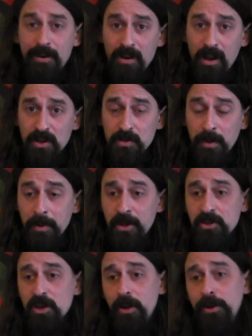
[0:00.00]
Last one I'm
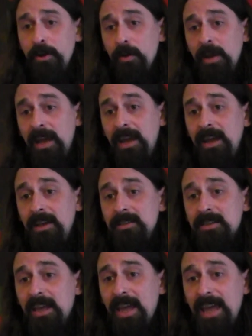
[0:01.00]
going to show you
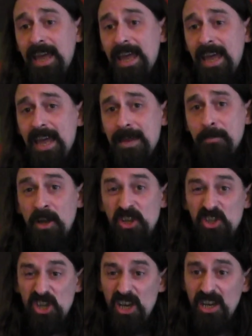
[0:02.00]
is E
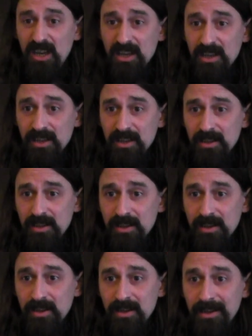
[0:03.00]
minor G,
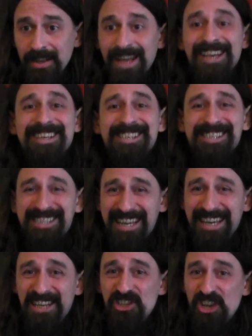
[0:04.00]

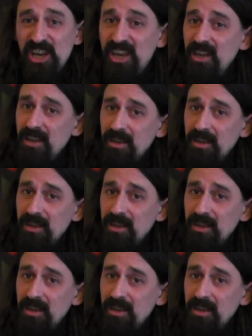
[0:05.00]
C, G,